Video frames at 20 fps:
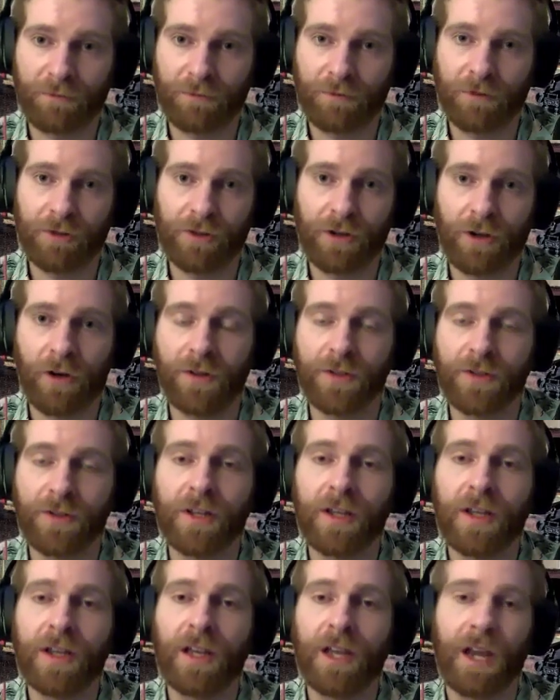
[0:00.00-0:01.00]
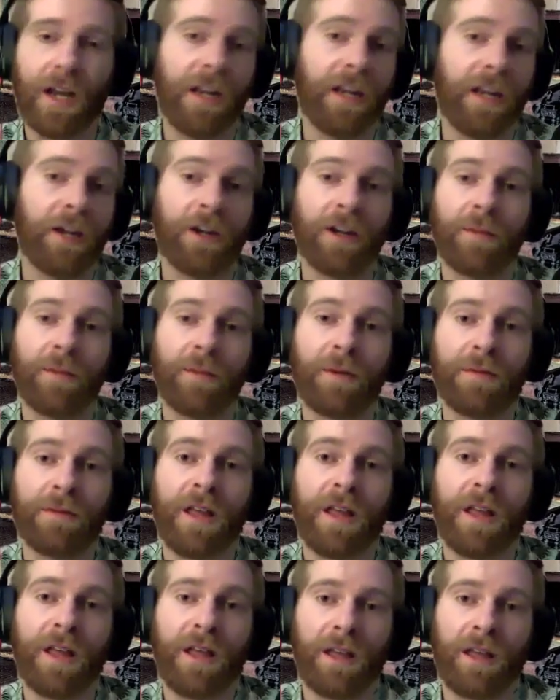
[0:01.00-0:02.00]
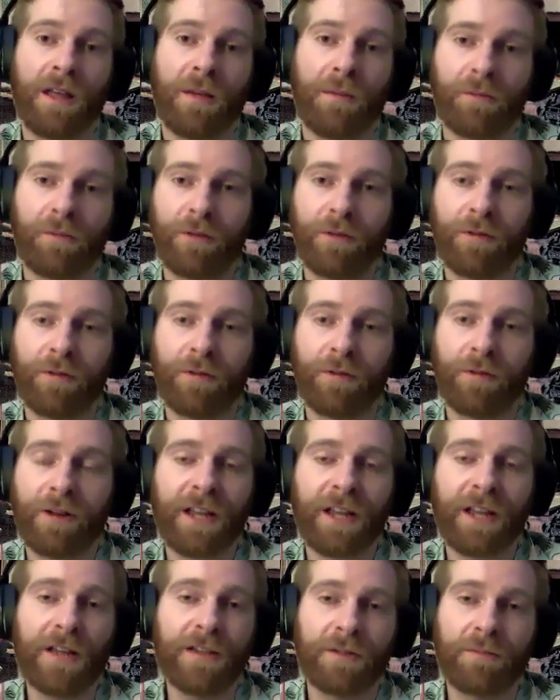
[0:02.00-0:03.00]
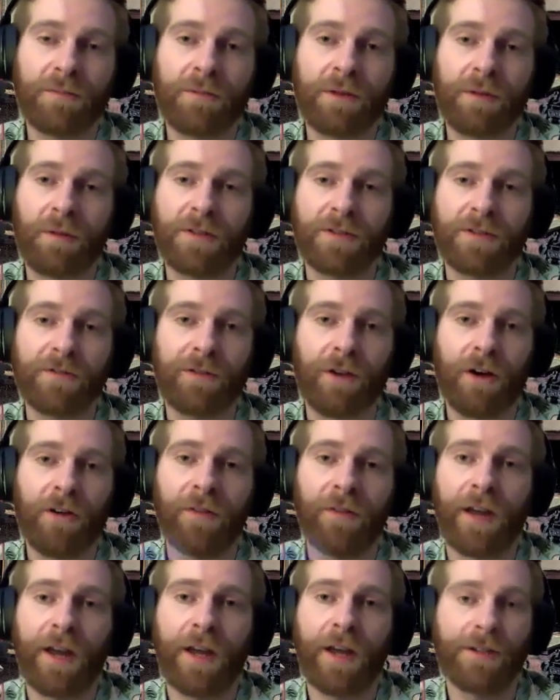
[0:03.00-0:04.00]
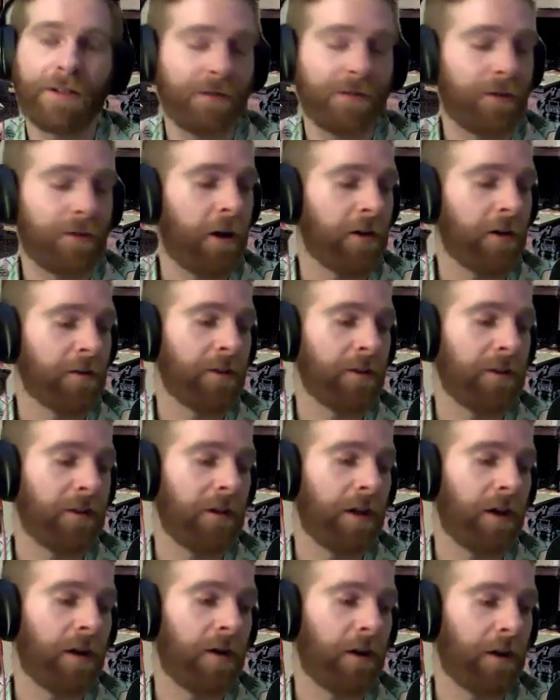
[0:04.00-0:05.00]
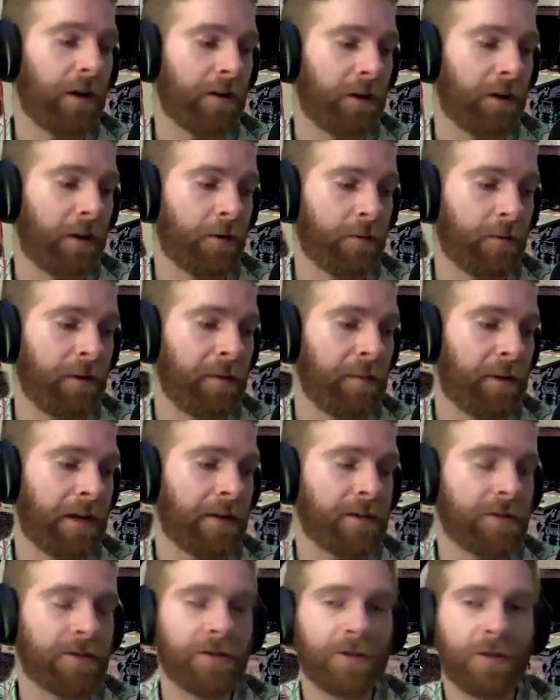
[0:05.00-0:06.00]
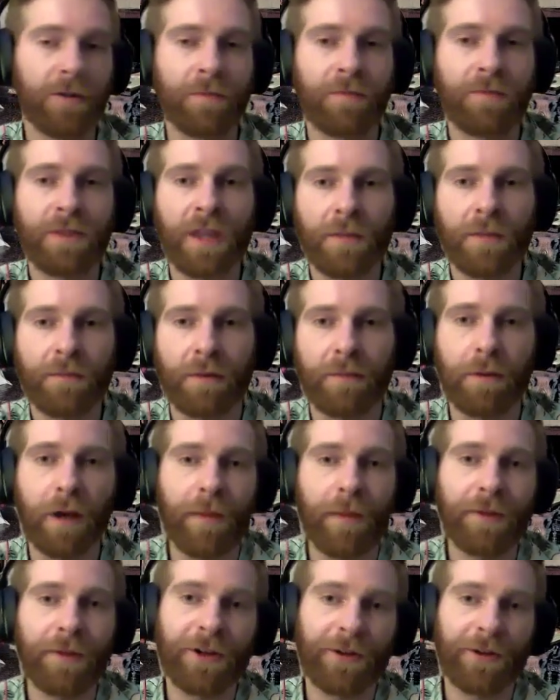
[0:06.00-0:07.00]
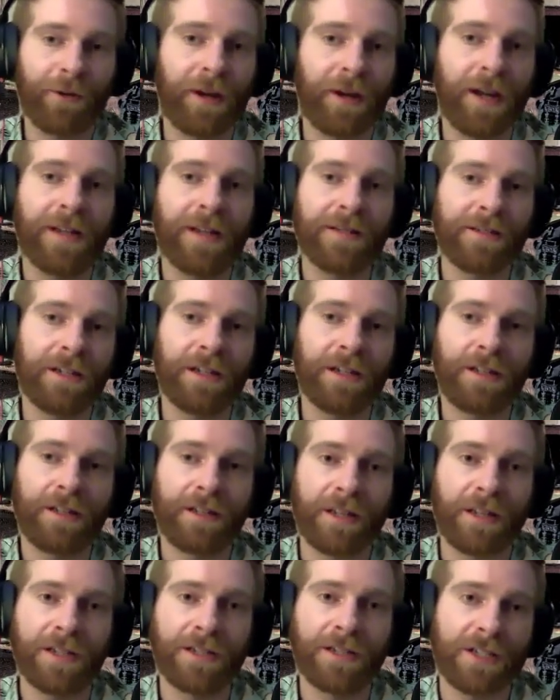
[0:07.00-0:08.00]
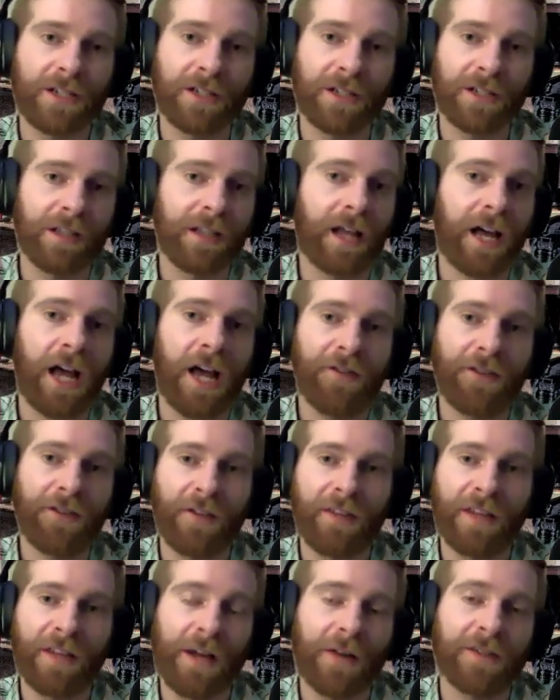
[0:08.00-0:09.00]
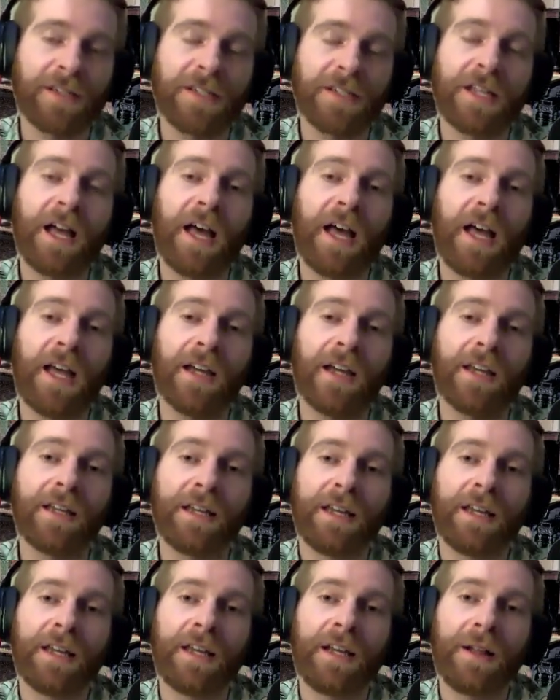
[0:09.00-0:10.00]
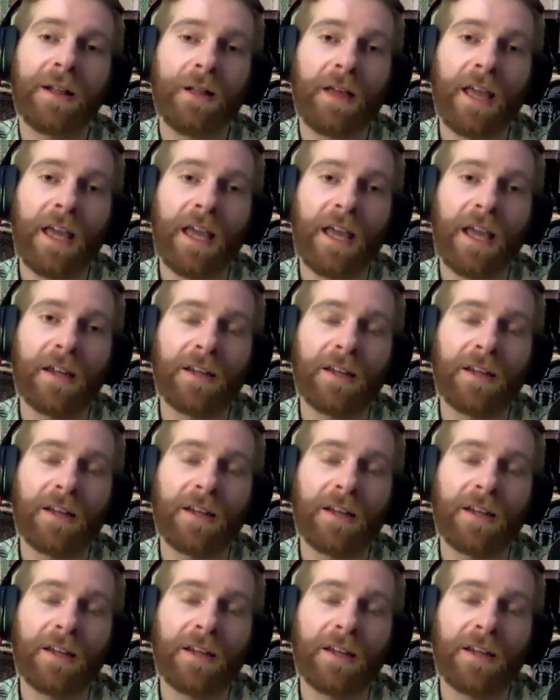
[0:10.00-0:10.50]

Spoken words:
charge, and he could have been. The rest of the guys are pretty much involved in the heist as far as we know, or we might assume. But Bobby Garanti is still alive and on the outside, and